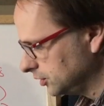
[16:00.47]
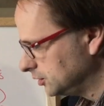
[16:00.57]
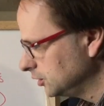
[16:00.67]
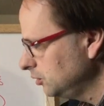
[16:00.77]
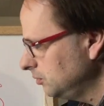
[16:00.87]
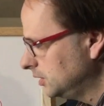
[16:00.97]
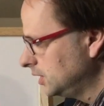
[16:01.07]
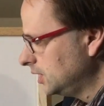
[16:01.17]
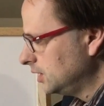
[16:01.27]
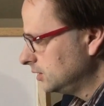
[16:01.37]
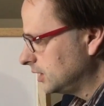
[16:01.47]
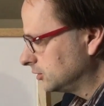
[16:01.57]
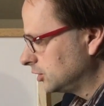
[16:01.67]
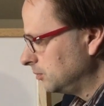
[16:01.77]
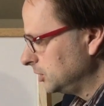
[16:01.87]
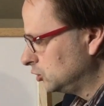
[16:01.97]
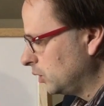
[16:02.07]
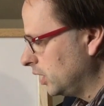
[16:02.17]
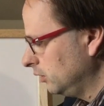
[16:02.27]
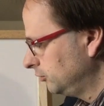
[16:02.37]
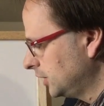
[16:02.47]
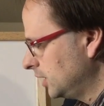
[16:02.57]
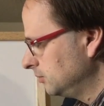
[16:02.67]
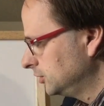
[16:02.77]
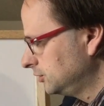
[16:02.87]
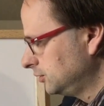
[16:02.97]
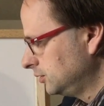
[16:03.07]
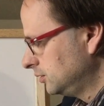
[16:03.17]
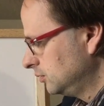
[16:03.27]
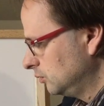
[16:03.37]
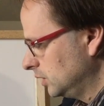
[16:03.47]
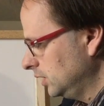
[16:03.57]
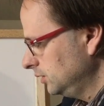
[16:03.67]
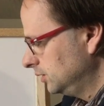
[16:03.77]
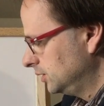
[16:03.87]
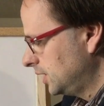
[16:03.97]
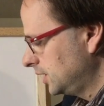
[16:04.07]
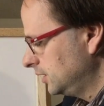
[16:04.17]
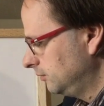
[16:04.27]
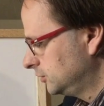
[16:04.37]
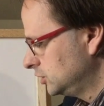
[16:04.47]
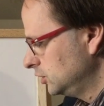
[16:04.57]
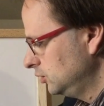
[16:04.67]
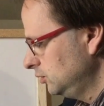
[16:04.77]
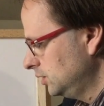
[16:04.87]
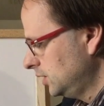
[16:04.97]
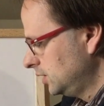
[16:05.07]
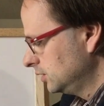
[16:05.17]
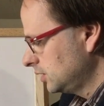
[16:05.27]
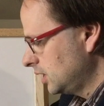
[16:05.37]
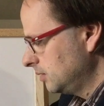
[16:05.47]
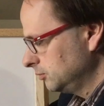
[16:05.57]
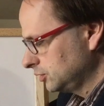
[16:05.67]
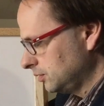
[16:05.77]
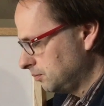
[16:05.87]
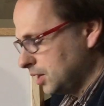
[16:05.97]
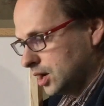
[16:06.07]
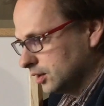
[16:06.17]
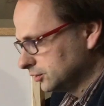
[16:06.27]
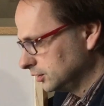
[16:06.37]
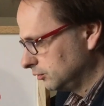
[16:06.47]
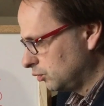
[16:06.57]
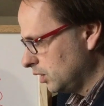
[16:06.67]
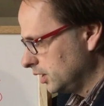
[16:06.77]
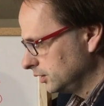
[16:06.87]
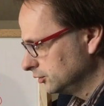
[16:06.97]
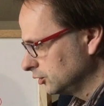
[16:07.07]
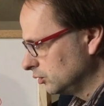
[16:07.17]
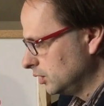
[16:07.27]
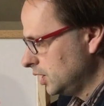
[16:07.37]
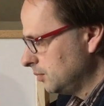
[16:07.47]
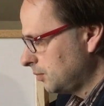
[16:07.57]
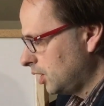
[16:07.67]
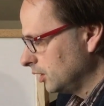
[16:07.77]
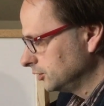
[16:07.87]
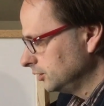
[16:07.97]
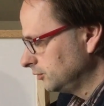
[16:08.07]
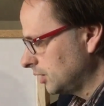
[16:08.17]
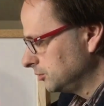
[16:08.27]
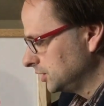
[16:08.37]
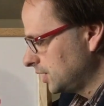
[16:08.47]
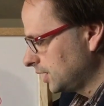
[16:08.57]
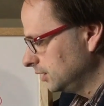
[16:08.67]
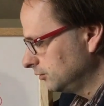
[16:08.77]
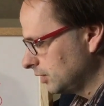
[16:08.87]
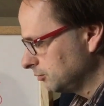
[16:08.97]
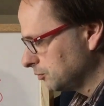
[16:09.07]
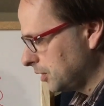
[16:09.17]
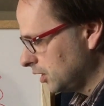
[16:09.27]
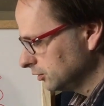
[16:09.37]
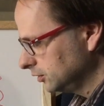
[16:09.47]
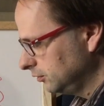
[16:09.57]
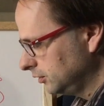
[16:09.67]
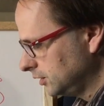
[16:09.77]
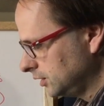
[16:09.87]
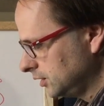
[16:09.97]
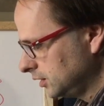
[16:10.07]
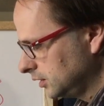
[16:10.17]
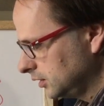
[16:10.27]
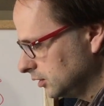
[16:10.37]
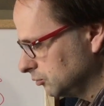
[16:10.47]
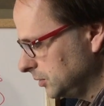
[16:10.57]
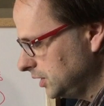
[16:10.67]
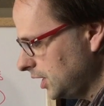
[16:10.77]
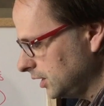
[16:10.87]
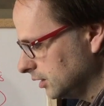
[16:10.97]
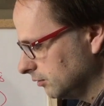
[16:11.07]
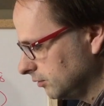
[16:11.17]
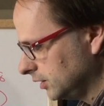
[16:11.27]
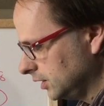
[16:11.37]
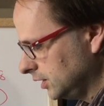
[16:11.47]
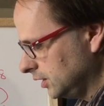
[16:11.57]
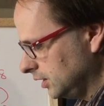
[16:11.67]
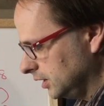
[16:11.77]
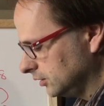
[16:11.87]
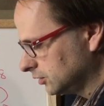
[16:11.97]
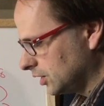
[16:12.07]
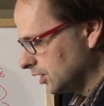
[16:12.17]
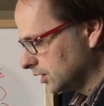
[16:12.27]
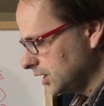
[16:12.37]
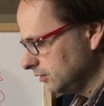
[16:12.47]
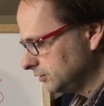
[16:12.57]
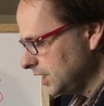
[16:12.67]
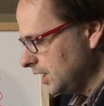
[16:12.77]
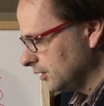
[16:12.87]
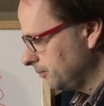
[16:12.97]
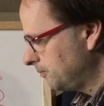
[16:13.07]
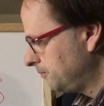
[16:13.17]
and 2. That's going to be 12 times, well, -2 times +1. So positive times a negative times a positive gives me negative. It's concave down.